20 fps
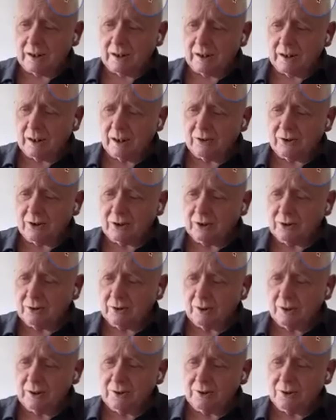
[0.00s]
as
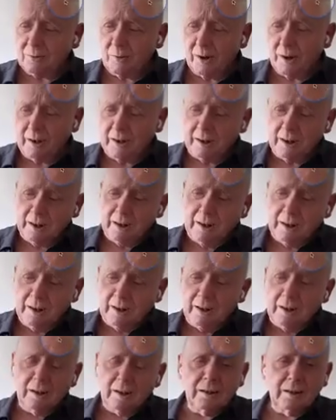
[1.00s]
integrated way
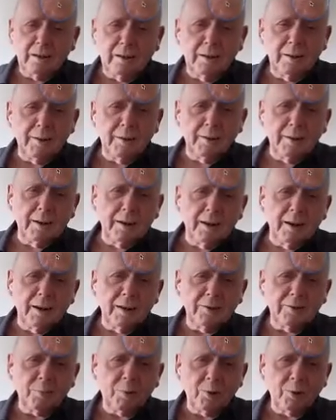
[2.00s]

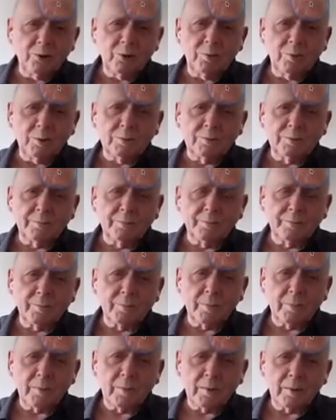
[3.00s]
as possible.
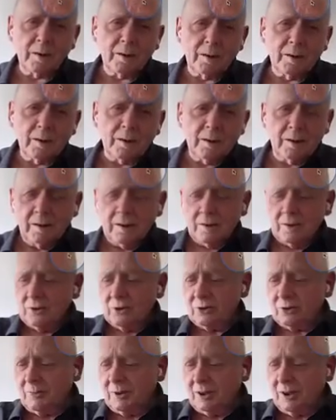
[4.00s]

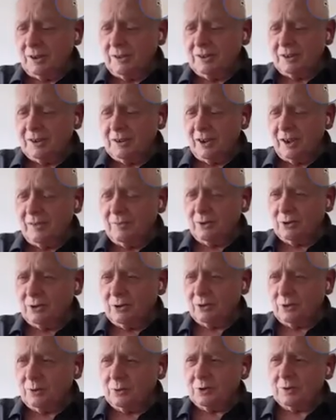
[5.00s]
Something I
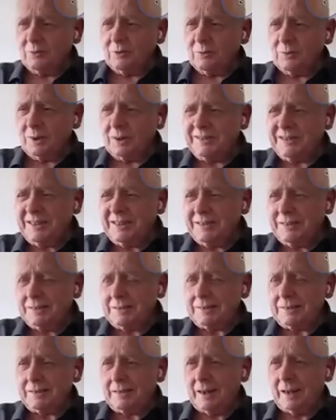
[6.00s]
just thought of something I didn't
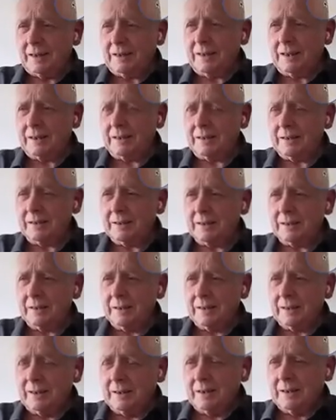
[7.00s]
say,
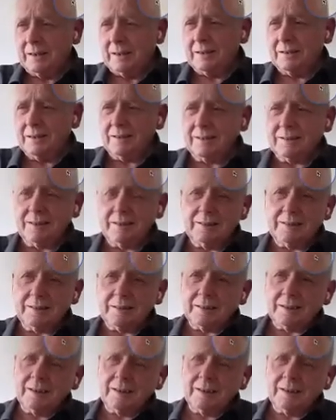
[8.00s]
and that is